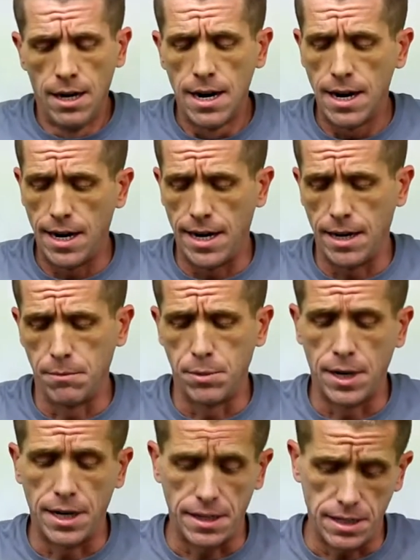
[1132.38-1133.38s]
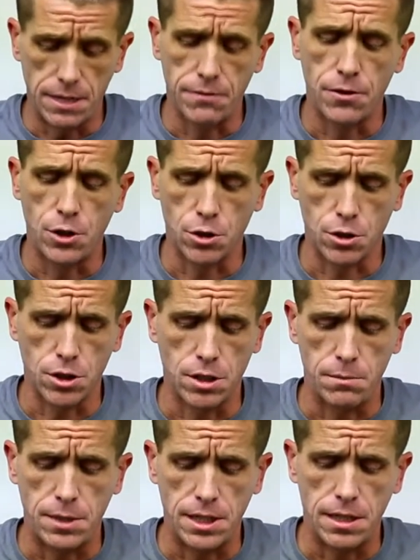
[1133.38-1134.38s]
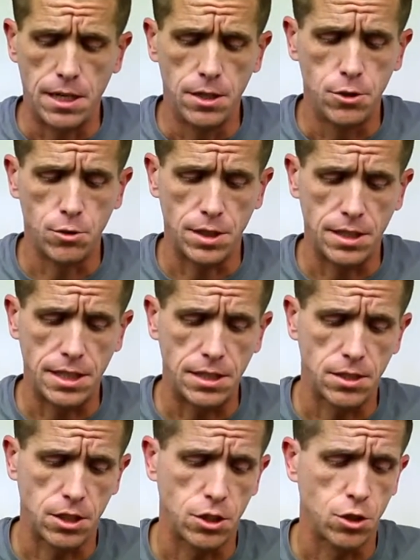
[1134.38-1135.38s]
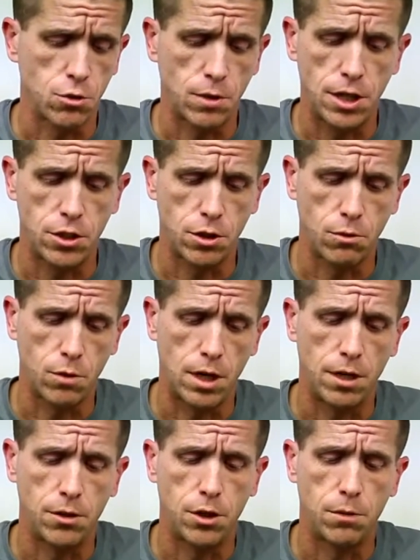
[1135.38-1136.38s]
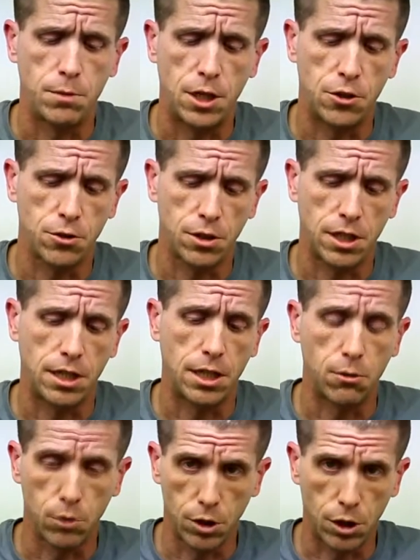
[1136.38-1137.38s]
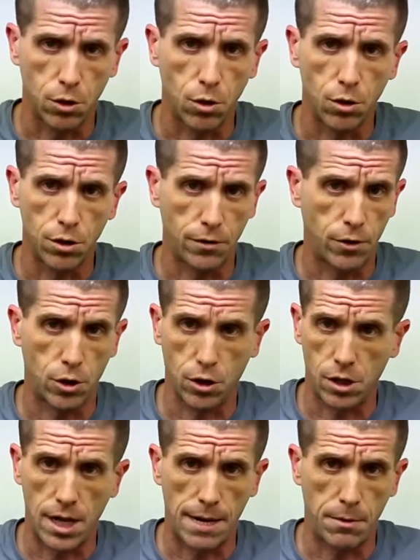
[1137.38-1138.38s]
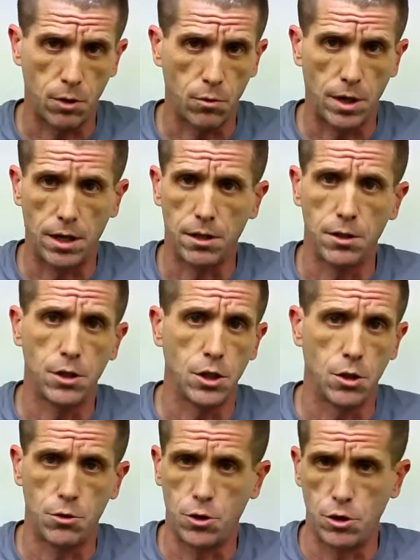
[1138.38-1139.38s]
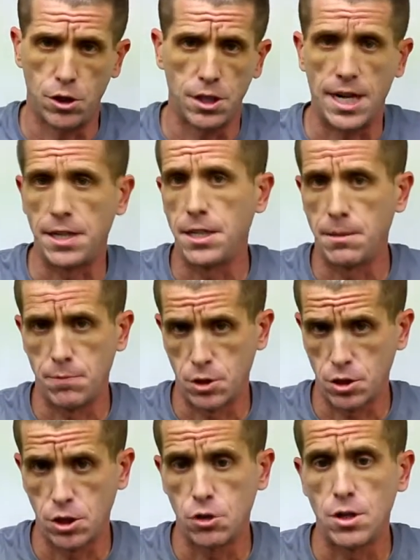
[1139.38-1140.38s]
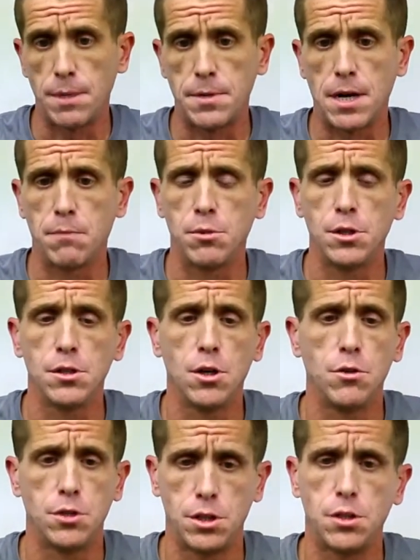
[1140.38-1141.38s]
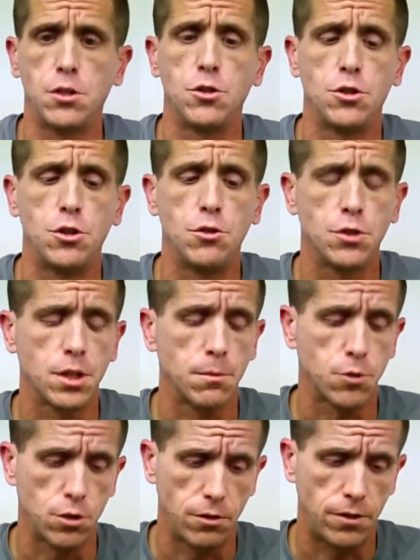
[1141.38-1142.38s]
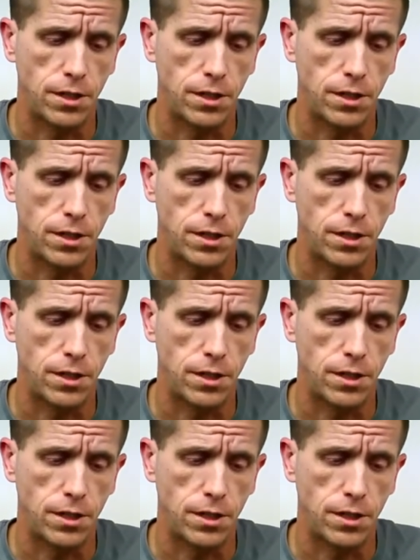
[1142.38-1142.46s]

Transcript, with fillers: But if you're going to be doing these in a situation where they're potentially going to get really cold, if you're in a climate where, you know, during your night temps it's going to drop down pretty low, then you should use some sort of